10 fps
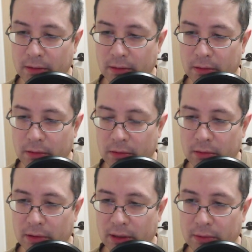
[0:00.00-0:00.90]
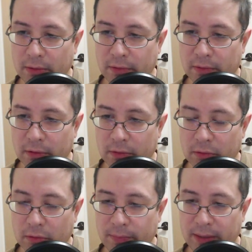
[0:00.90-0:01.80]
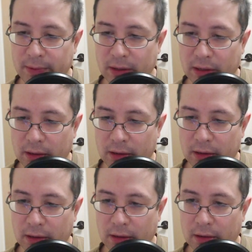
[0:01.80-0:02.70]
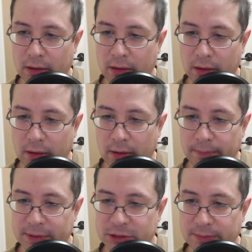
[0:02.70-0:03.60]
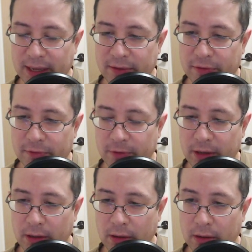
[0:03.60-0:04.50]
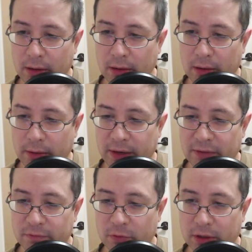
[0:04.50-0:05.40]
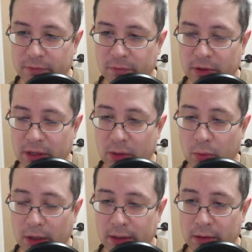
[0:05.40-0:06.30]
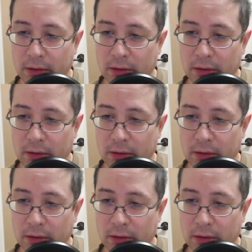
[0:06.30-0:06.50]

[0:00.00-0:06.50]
He still can't do anything there. So maybe can bishop a3. Then I have rook d1.